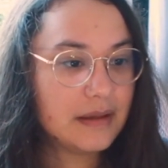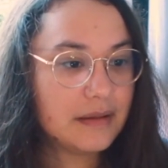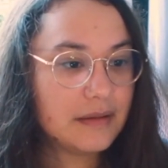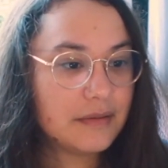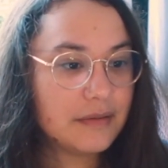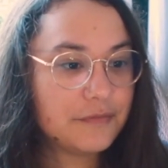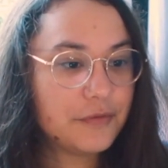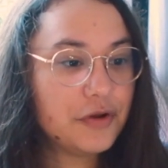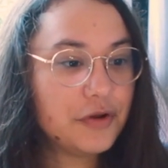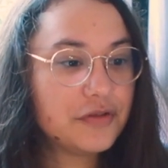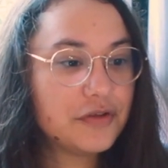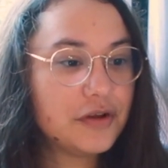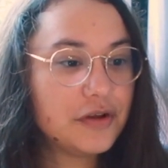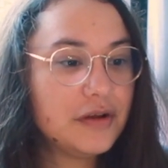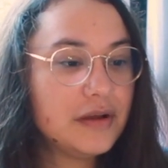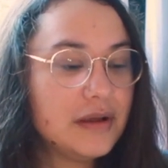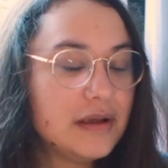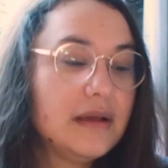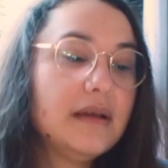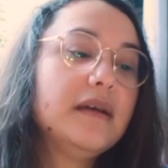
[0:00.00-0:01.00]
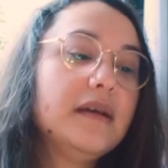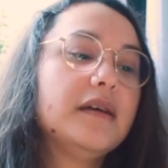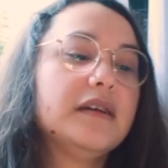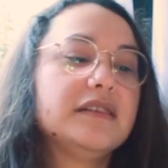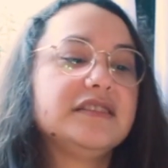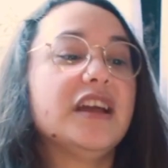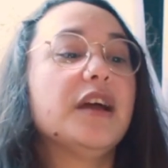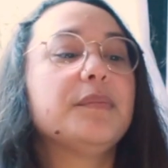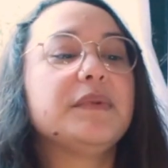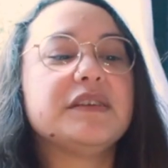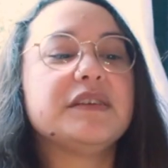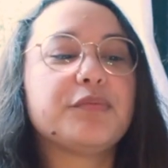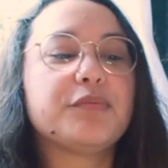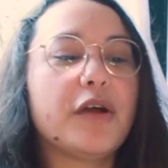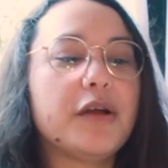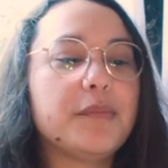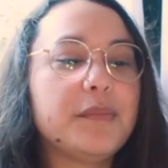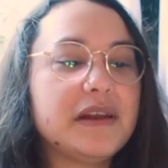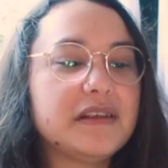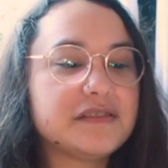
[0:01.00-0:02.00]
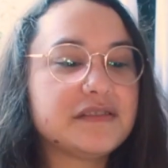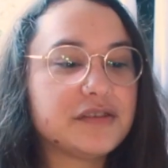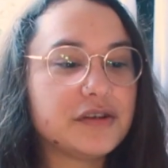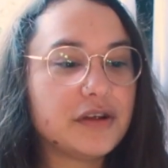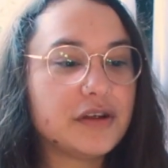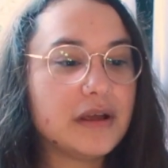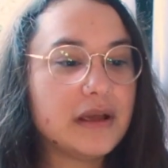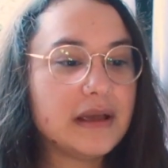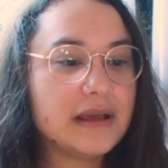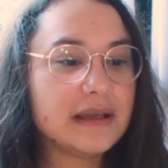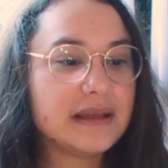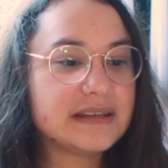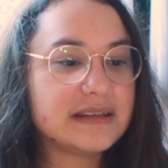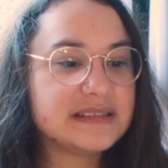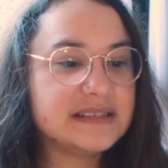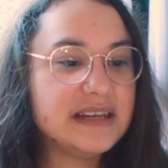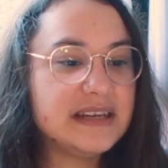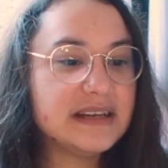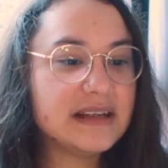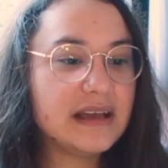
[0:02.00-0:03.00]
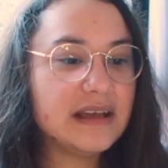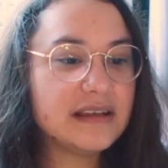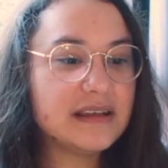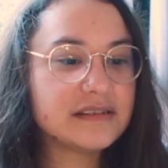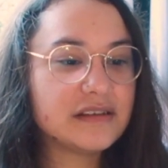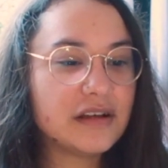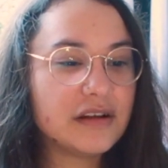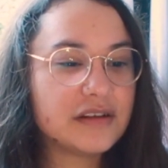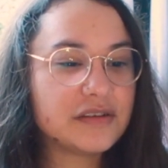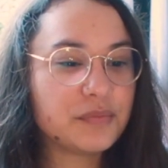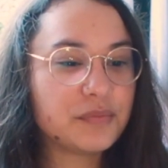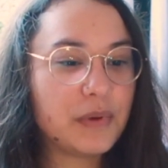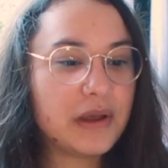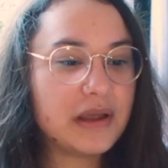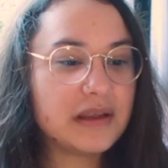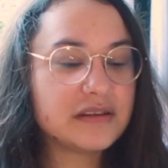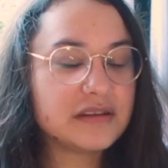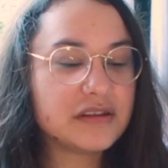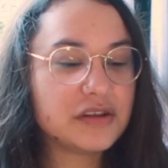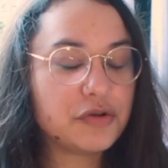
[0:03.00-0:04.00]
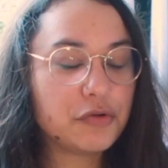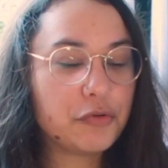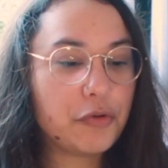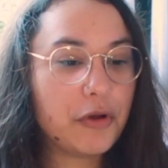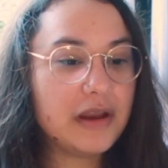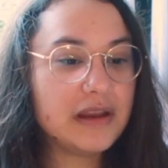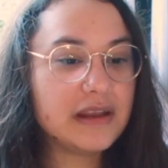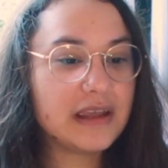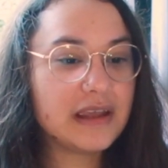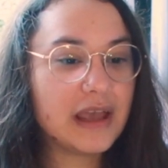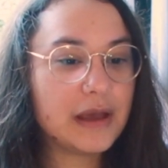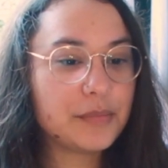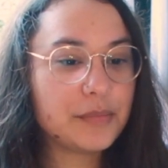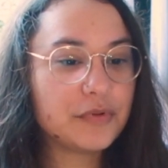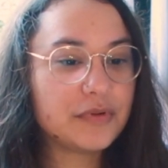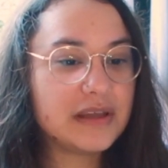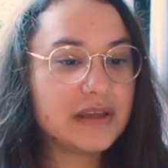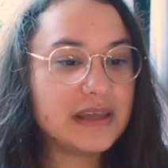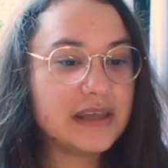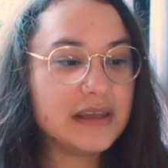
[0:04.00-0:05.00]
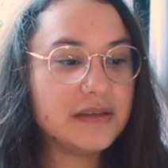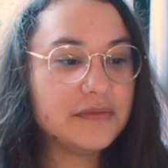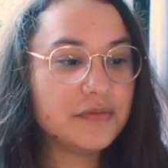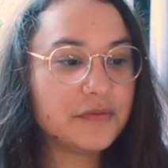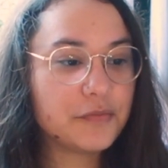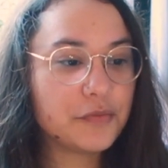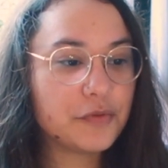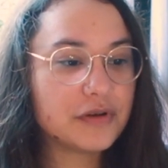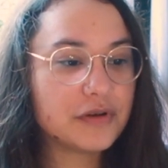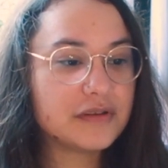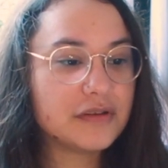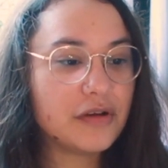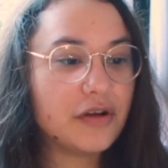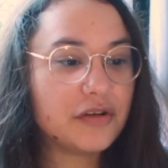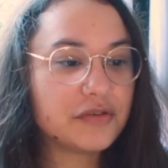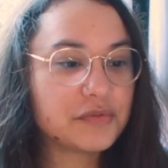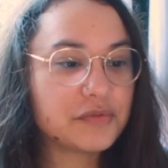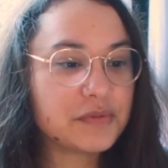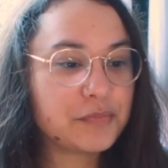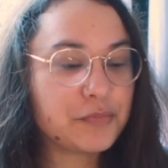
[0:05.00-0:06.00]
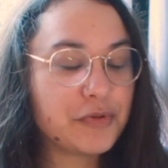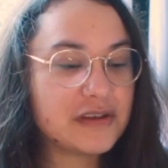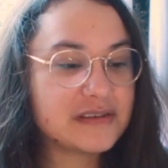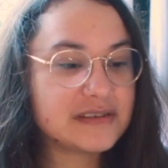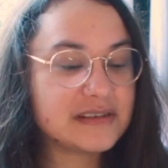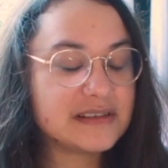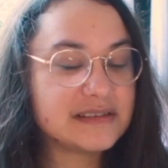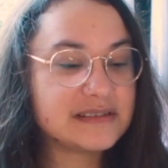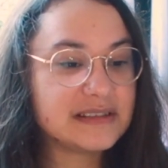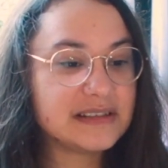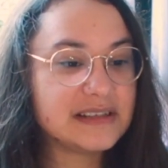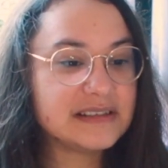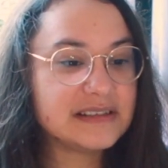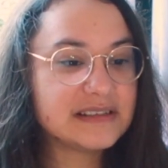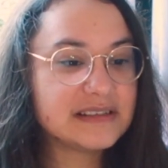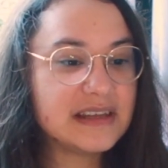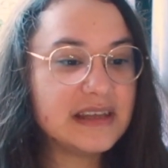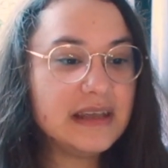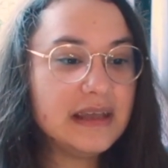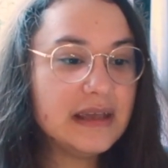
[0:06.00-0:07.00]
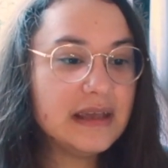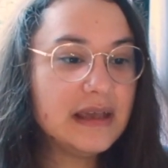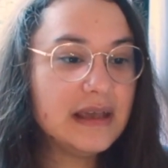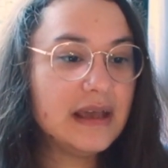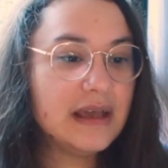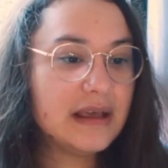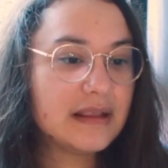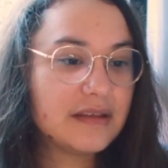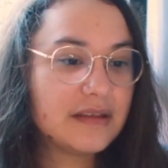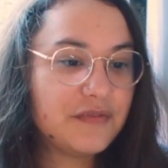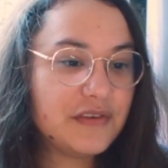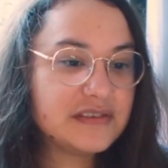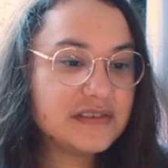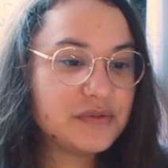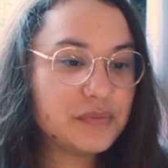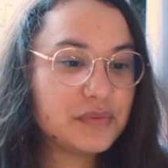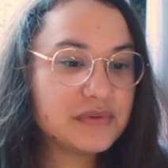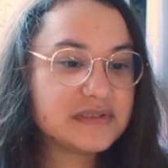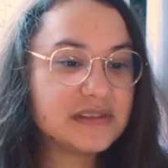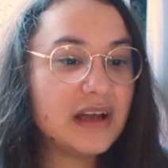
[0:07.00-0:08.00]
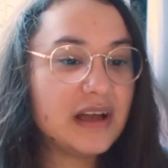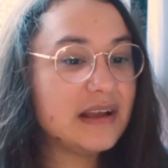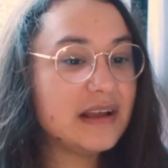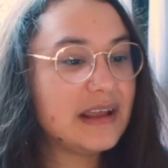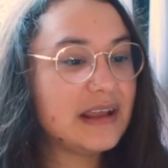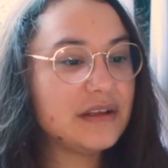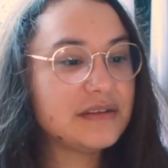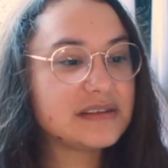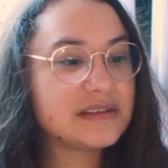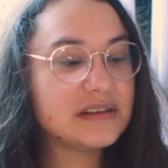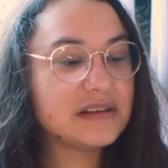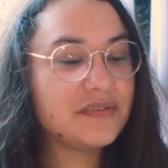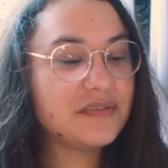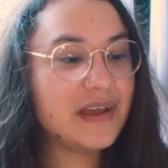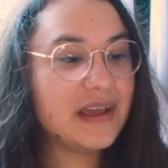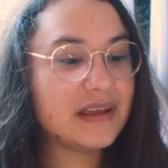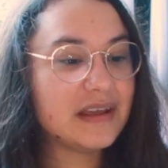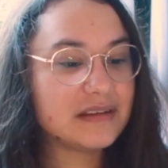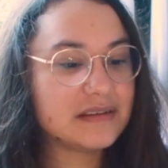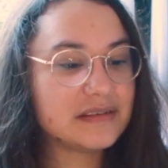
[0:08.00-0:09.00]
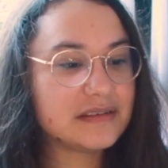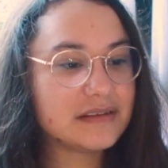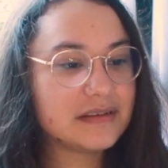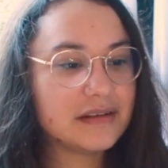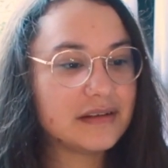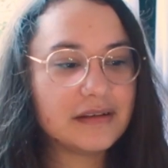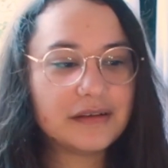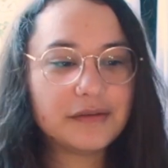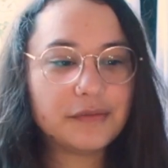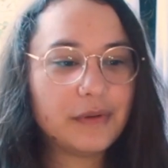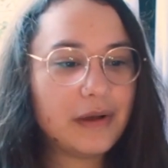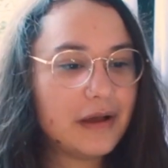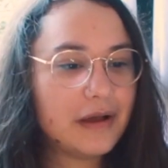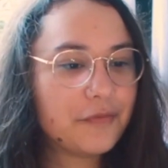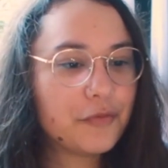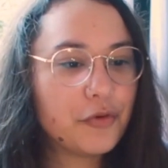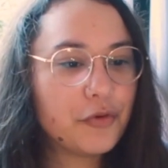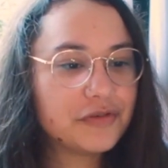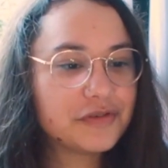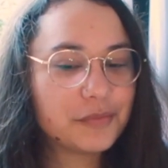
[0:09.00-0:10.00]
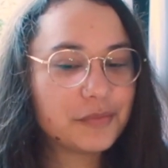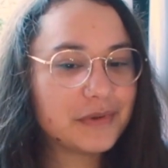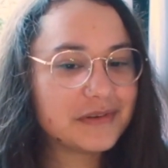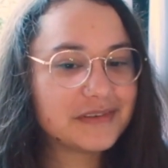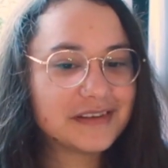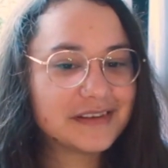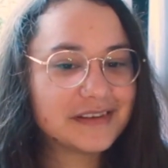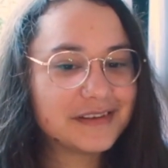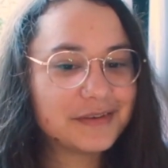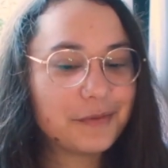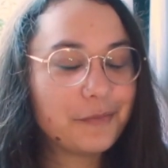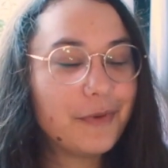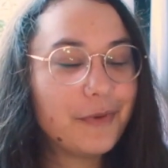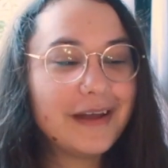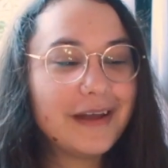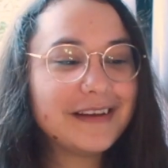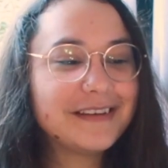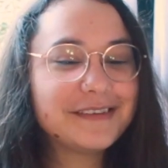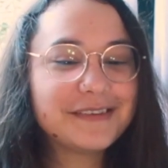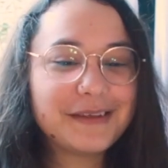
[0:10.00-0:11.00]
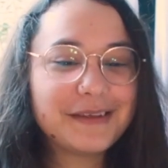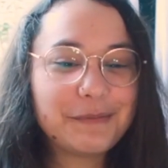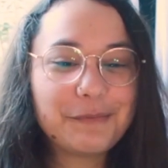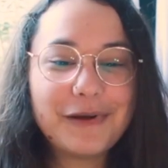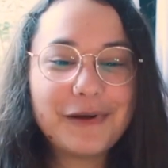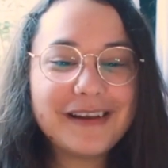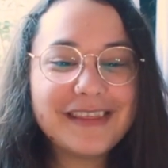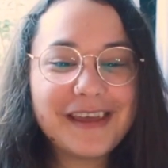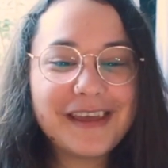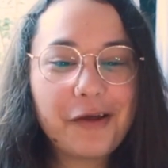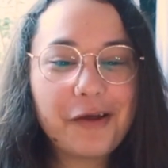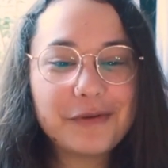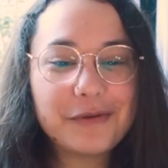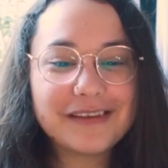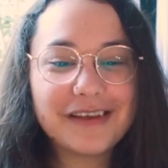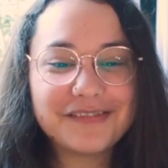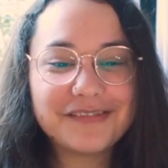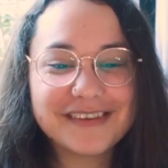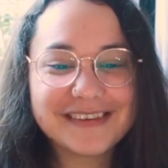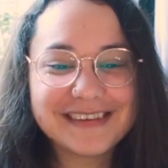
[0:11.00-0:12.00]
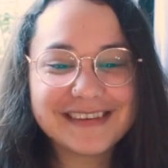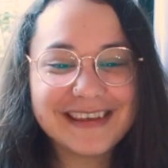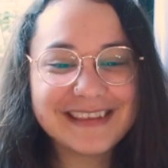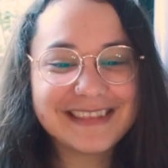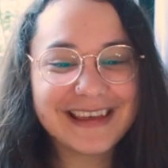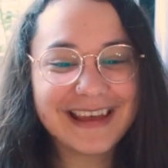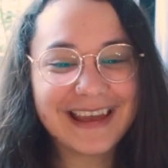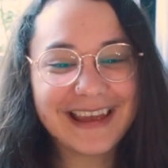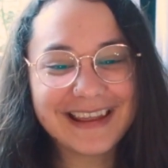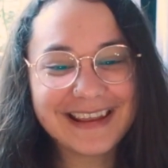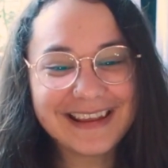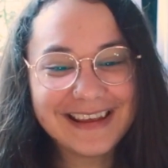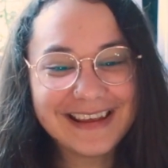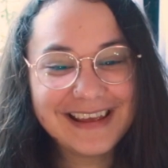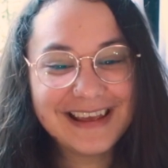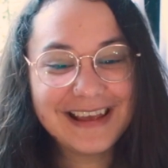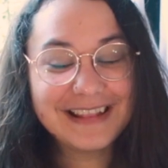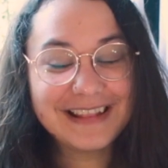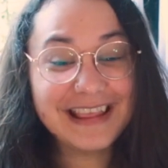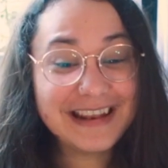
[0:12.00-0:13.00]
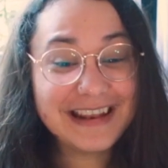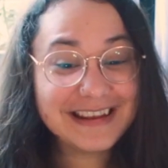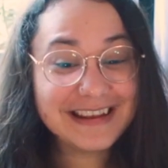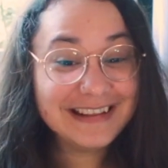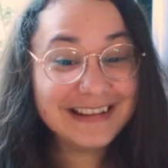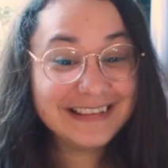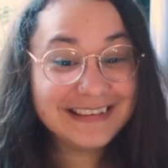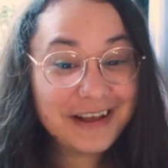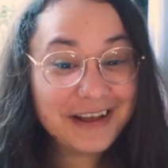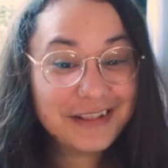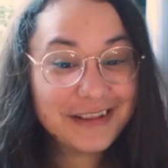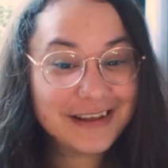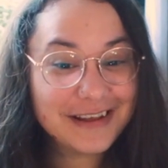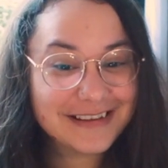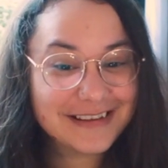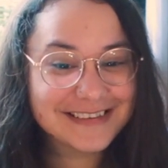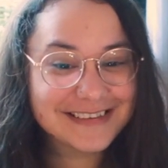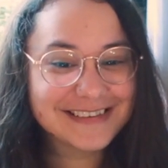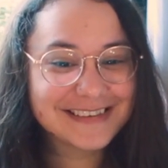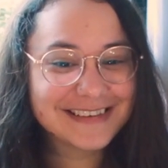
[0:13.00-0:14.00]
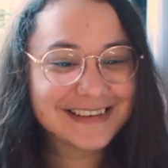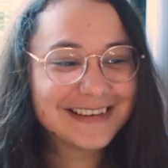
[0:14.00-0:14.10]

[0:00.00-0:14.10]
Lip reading: Further, Japanese Prime Minister Kishida is on his way to the Ukrainian capital Kyiv for talks with President Zelensky. The visit was not announced in advance. Of course it wasn't. Why do they always have to say that? They didn't tell us!